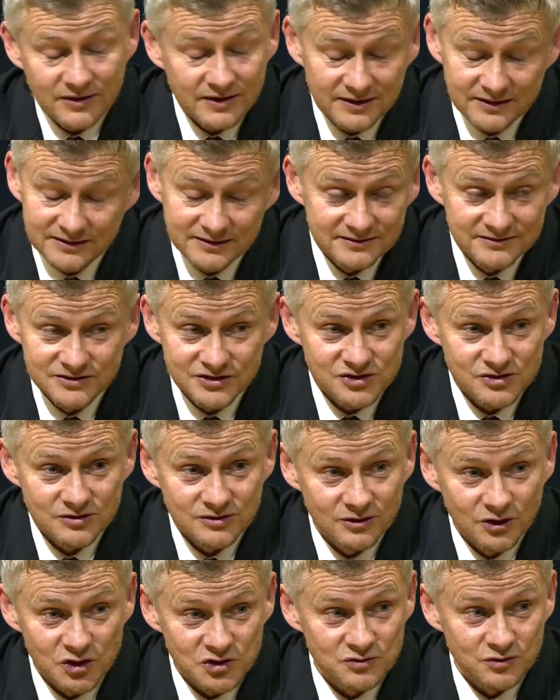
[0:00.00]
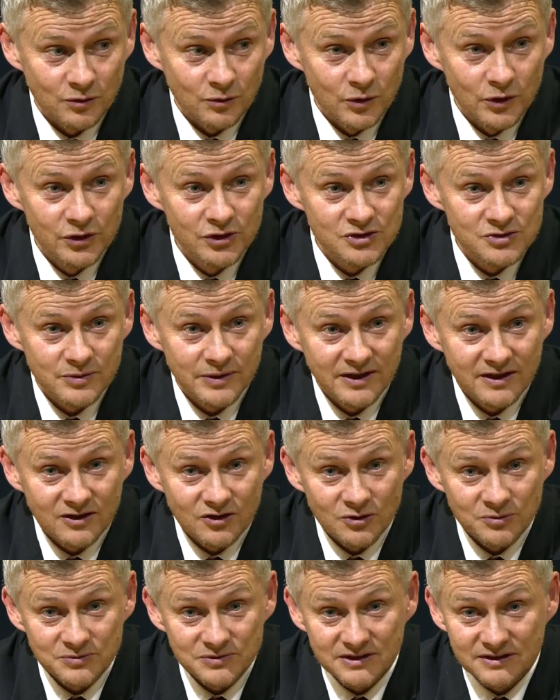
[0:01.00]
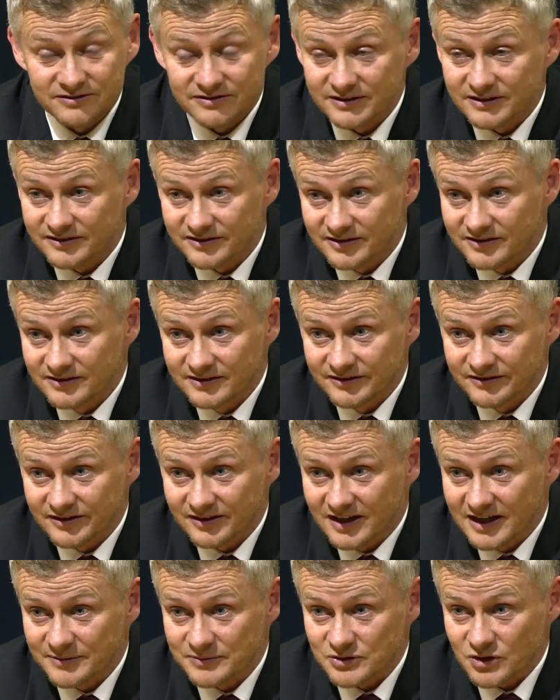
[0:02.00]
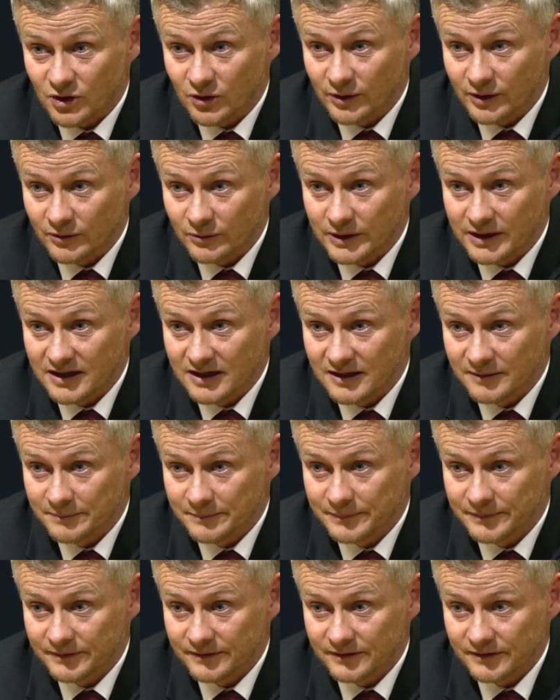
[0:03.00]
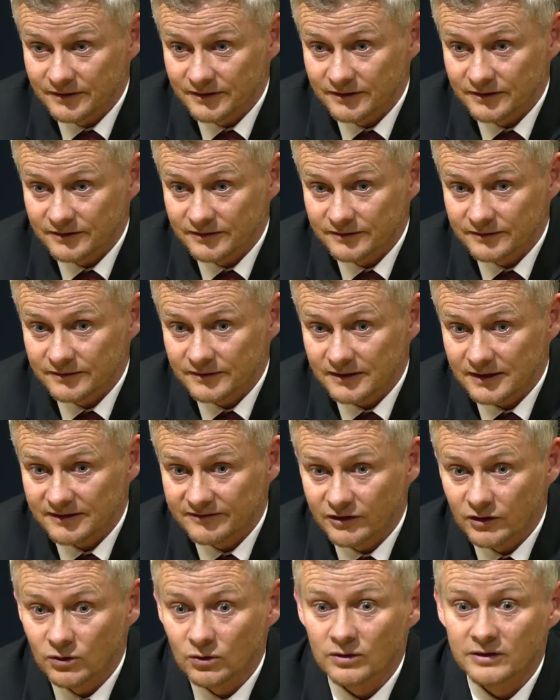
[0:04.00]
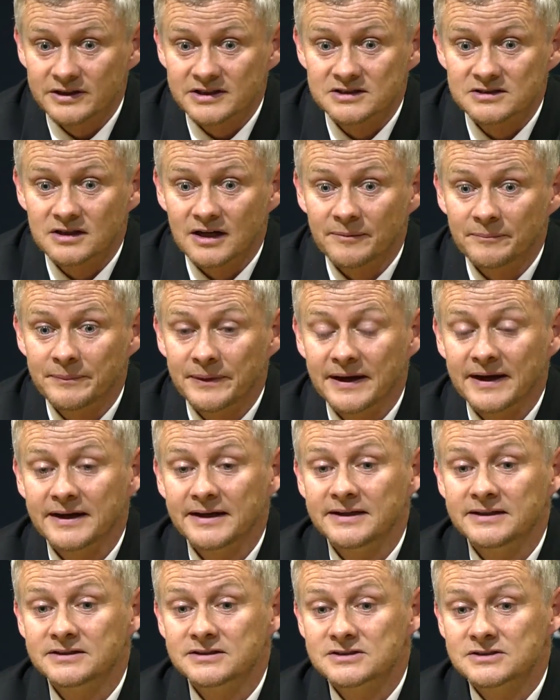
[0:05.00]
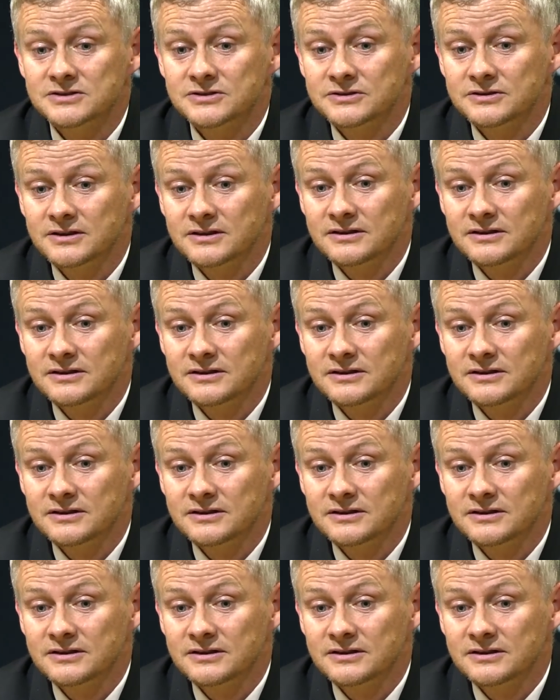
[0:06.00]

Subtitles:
I just lost for words when it comes. If it keeps going, we keep having all these campaigns,